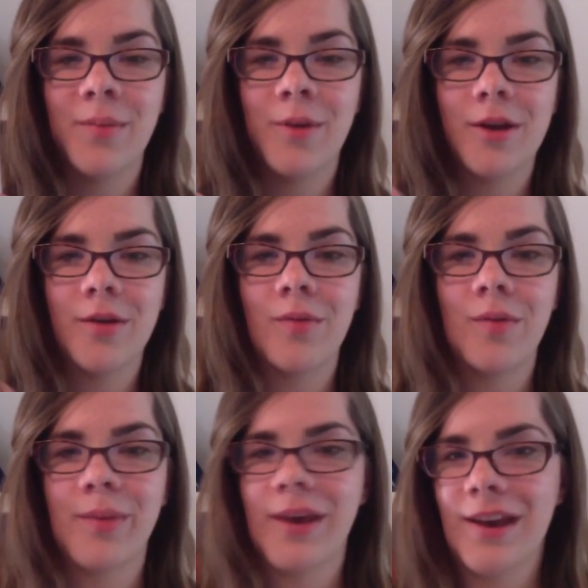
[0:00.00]
book will
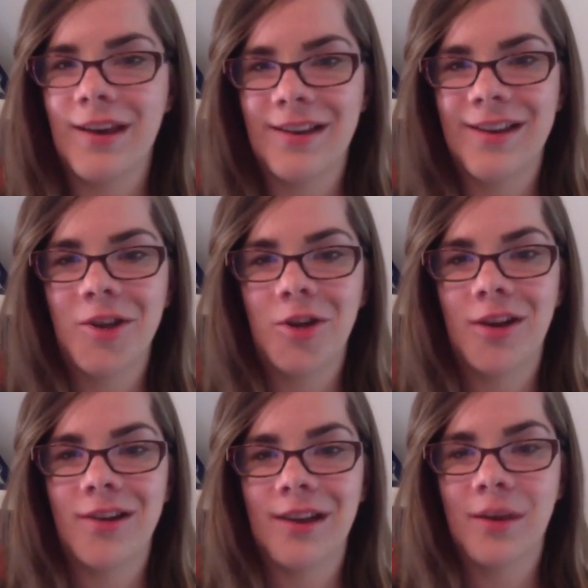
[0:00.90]
be
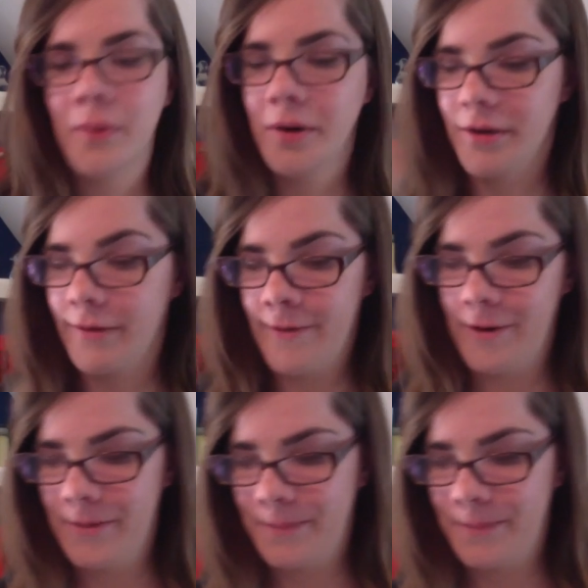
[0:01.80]
just as wonderful.